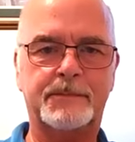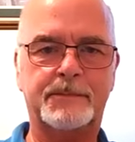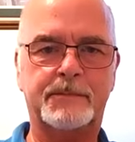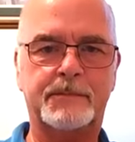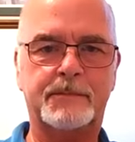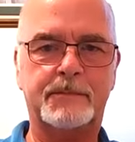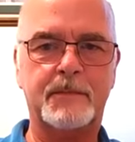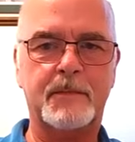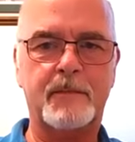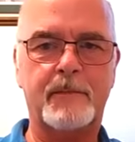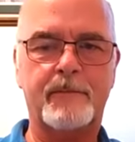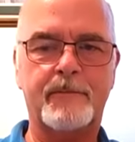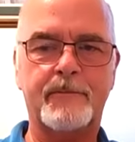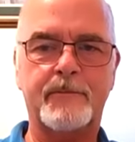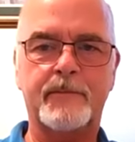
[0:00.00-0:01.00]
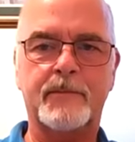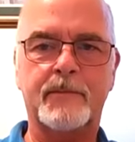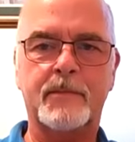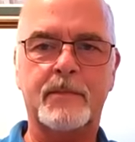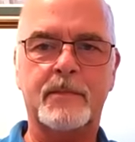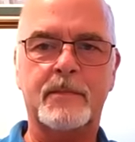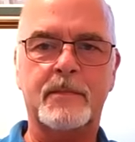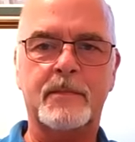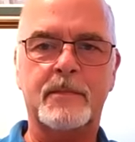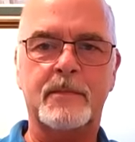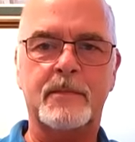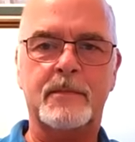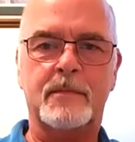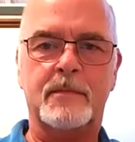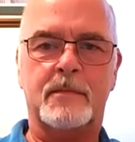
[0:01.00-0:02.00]

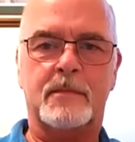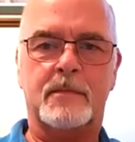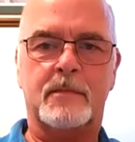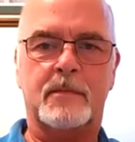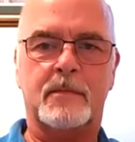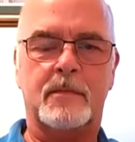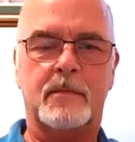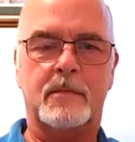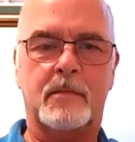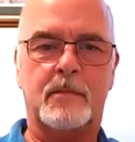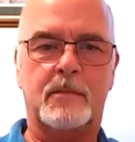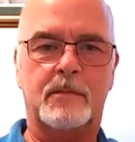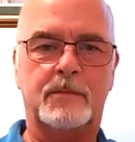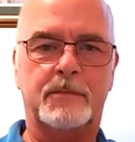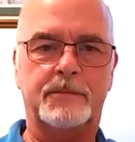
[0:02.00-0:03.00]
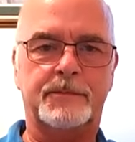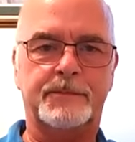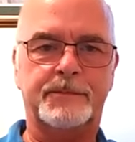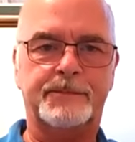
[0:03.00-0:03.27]
(silent)